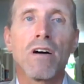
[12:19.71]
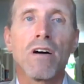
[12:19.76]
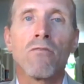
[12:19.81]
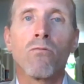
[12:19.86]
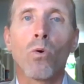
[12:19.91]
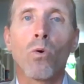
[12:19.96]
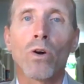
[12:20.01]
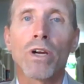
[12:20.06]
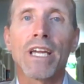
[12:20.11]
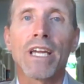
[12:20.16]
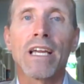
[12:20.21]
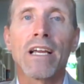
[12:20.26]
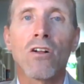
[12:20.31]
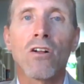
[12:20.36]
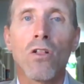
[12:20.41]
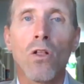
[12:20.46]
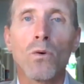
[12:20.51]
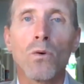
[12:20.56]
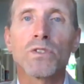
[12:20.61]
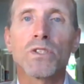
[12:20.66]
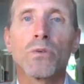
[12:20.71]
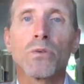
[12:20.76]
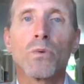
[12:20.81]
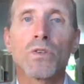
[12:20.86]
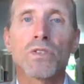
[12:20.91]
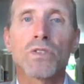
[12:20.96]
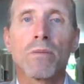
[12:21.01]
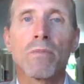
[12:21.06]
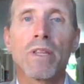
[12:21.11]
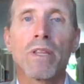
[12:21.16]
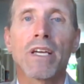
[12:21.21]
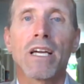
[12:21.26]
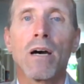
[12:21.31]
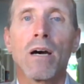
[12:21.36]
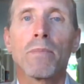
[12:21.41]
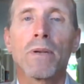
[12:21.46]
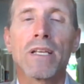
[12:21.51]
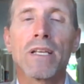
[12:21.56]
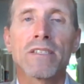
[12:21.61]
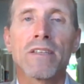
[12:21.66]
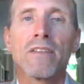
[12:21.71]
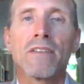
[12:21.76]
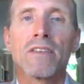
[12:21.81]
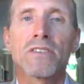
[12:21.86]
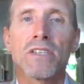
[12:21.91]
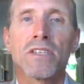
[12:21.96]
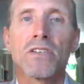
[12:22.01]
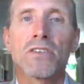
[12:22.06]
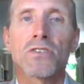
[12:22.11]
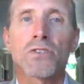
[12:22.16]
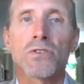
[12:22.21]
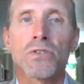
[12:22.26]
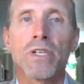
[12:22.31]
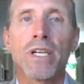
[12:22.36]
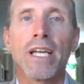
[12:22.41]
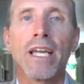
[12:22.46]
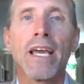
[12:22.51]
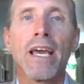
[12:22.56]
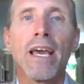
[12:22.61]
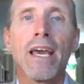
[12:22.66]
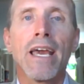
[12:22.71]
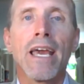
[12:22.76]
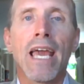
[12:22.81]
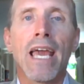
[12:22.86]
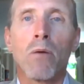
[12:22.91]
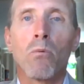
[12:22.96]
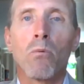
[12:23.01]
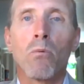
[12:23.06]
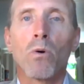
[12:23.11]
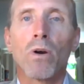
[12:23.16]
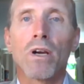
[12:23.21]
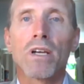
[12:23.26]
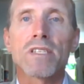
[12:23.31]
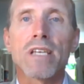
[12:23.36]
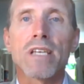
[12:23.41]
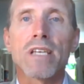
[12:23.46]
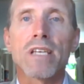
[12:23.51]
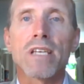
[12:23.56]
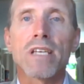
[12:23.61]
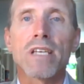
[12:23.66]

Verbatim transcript: of, working closely with some of the companies in this industry, and we're excited.